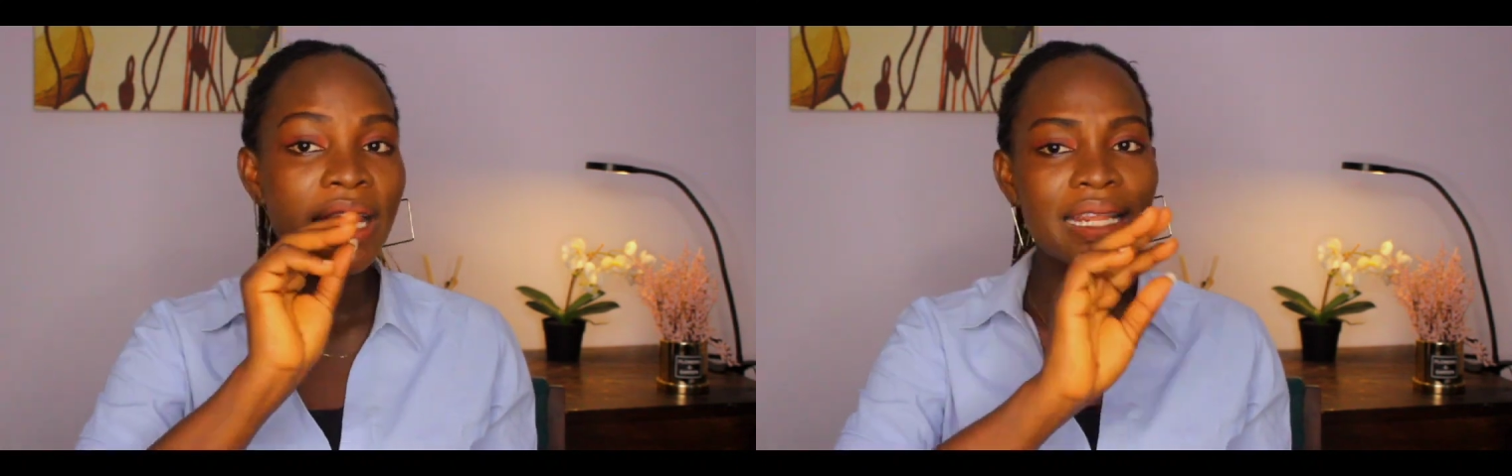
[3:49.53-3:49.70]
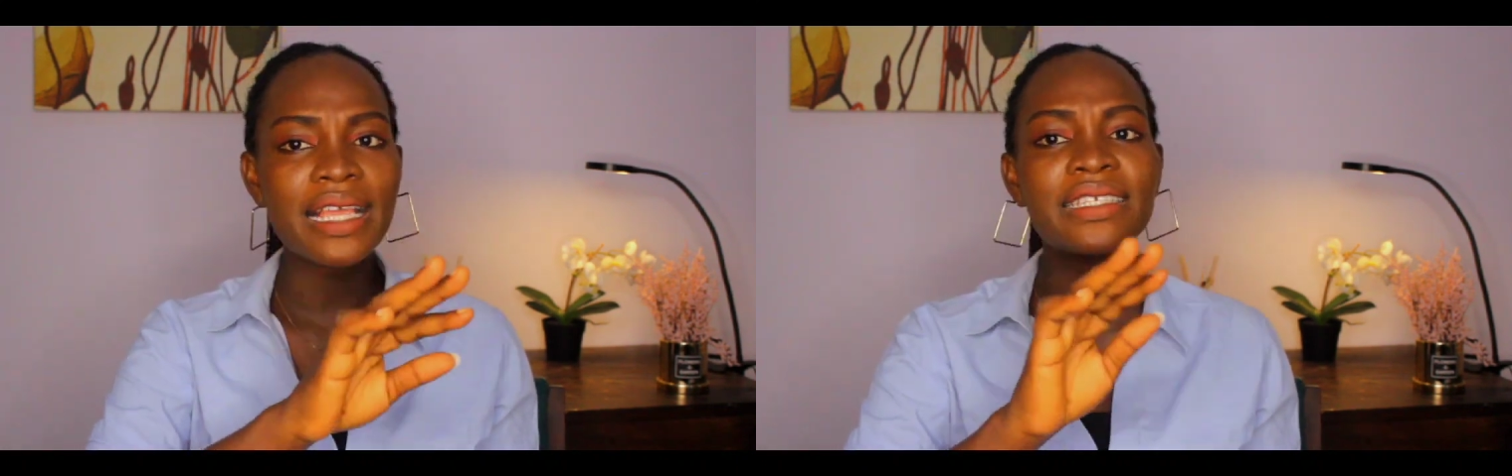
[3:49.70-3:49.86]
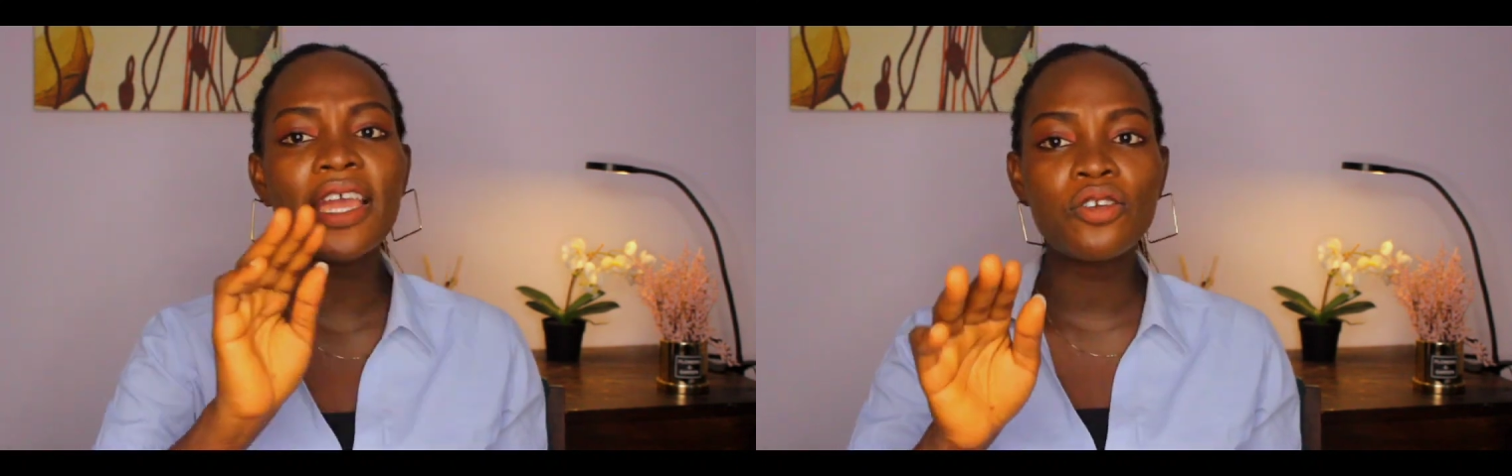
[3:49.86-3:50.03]

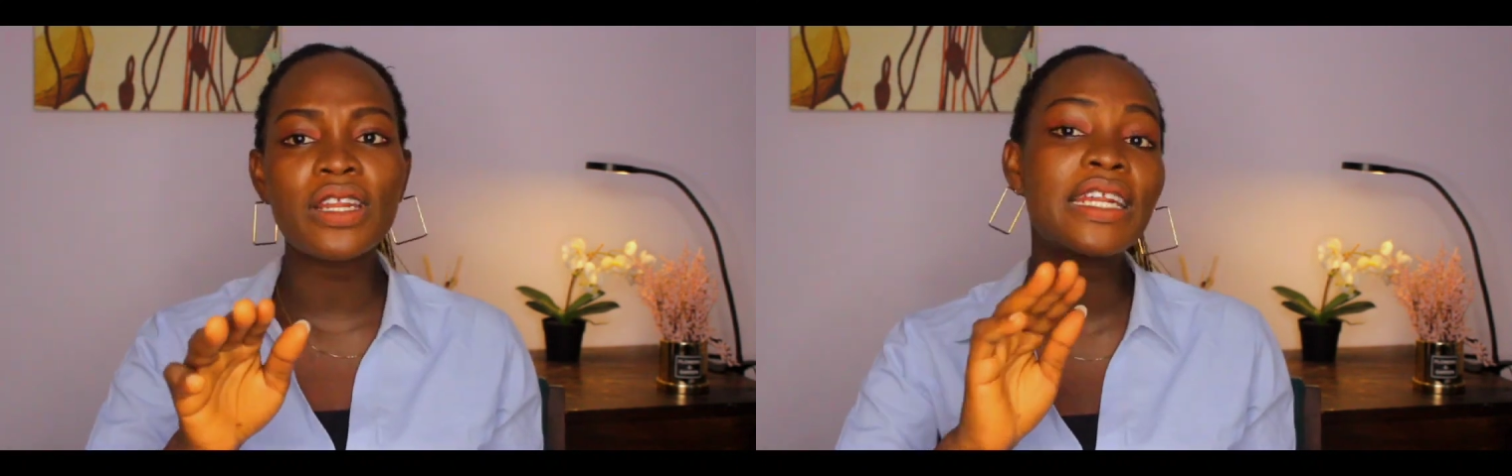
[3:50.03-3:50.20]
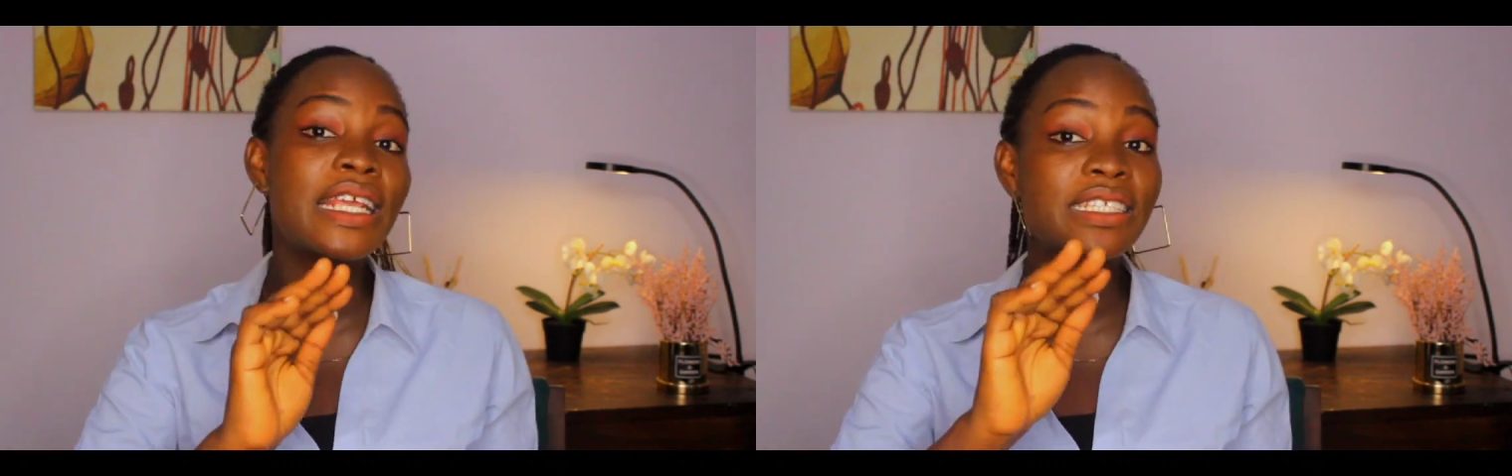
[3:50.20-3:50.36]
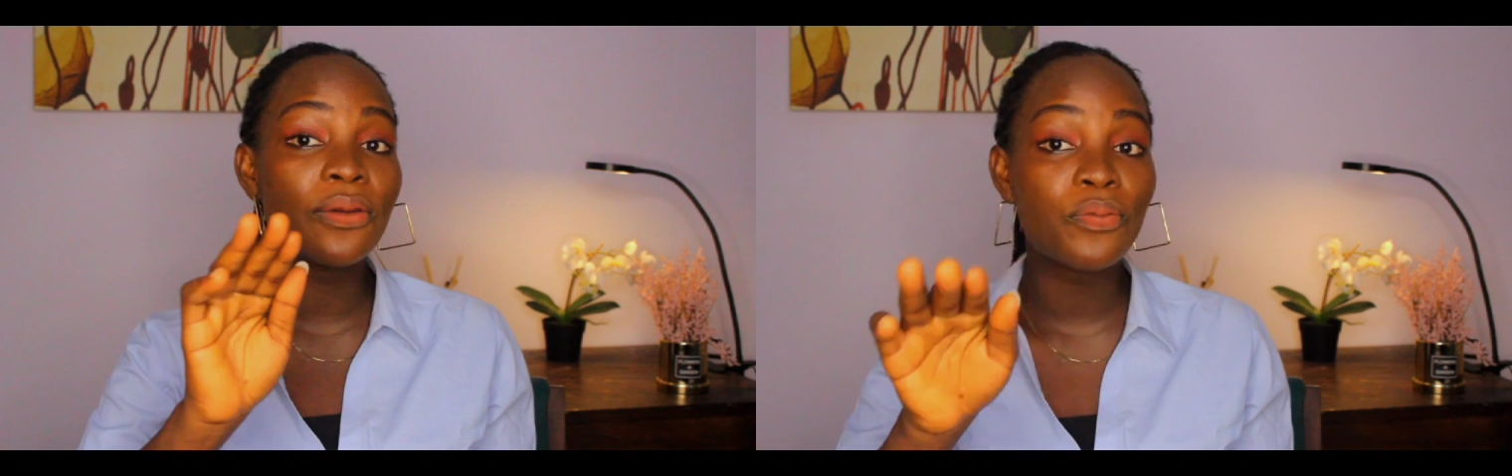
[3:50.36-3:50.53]
That's how you know
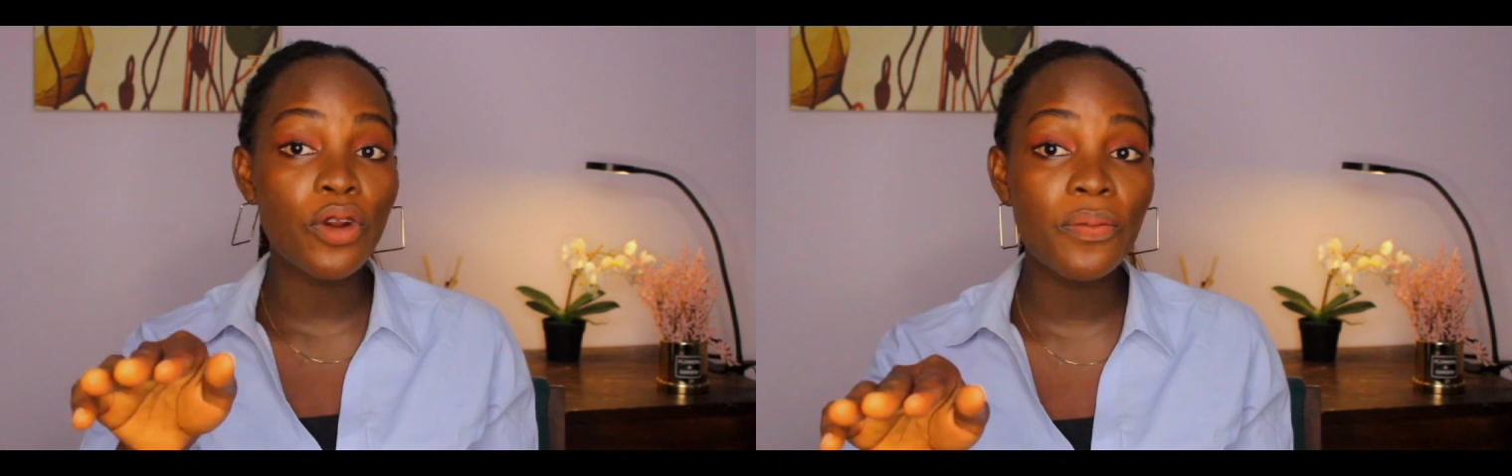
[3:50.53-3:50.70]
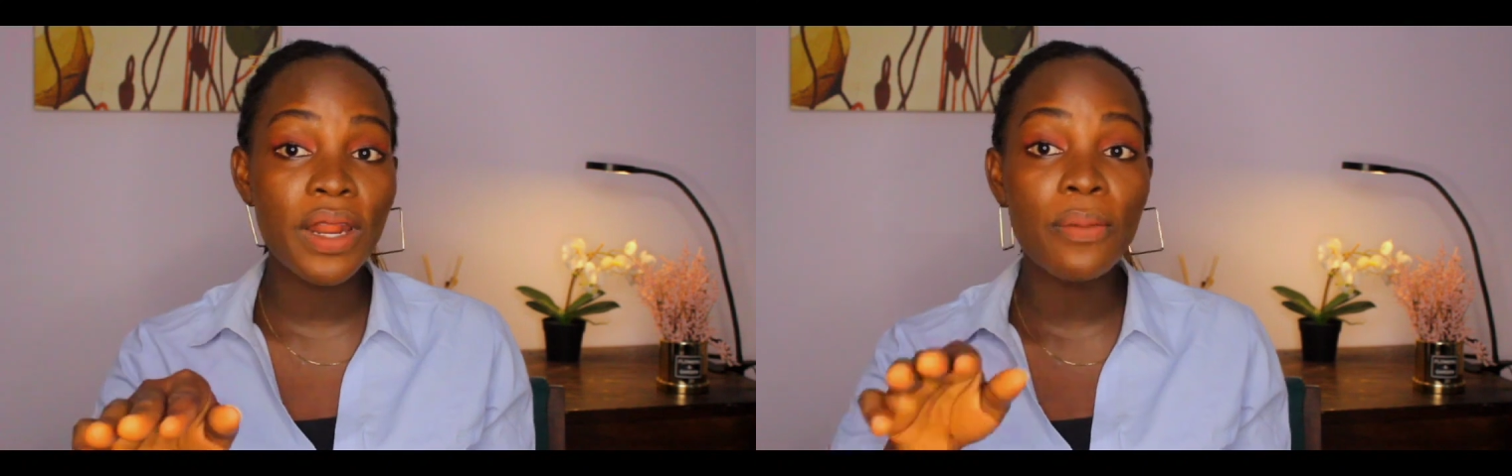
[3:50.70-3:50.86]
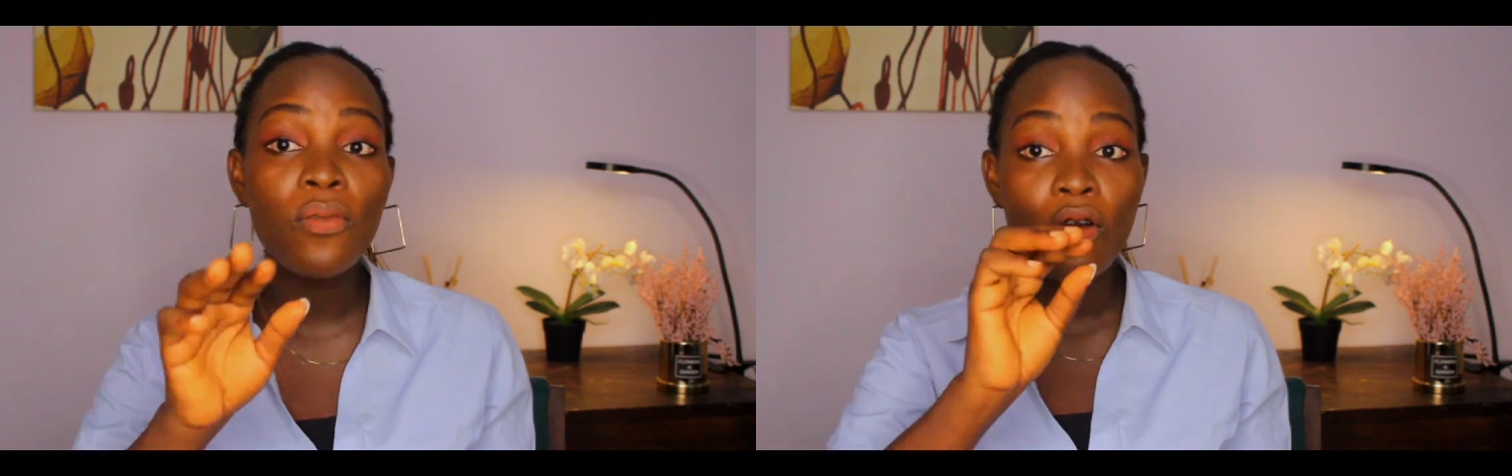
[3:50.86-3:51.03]
that there's a
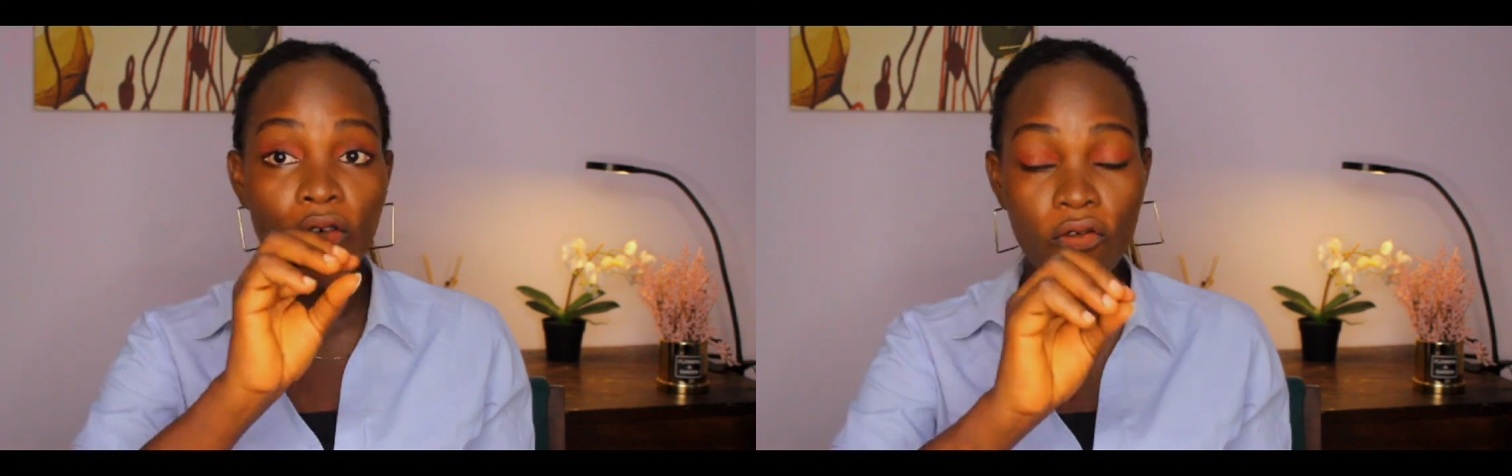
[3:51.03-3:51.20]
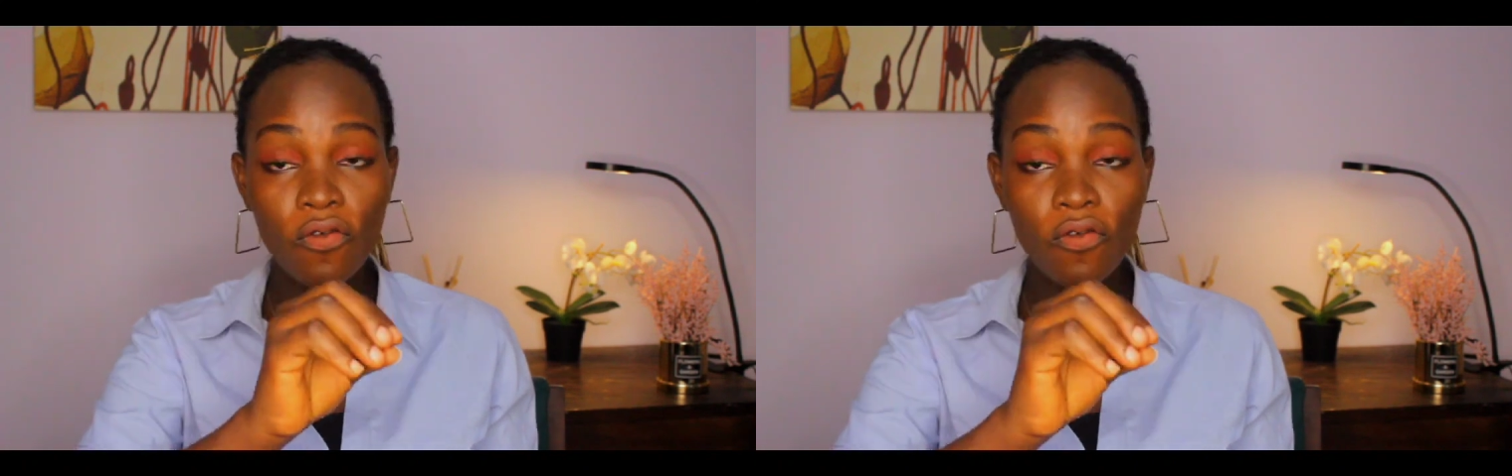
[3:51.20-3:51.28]
problem.